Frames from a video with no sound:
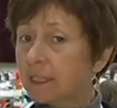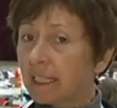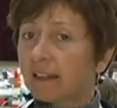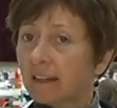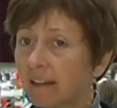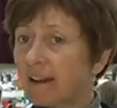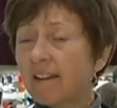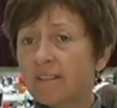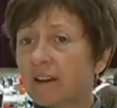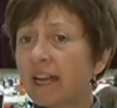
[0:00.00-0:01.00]
particularly
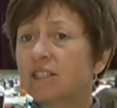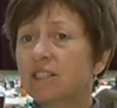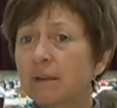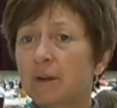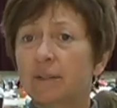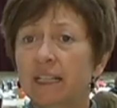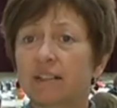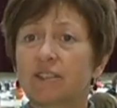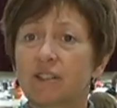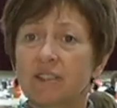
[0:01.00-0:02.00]
if they're anxious about
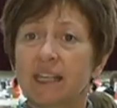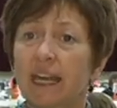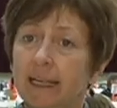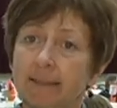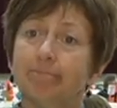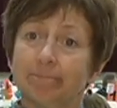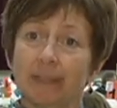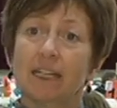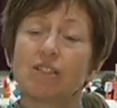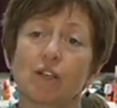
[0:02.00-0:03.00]
needles, are saying,
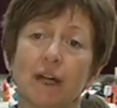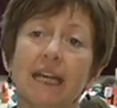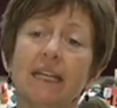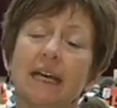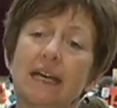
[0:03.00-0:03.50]
it's great.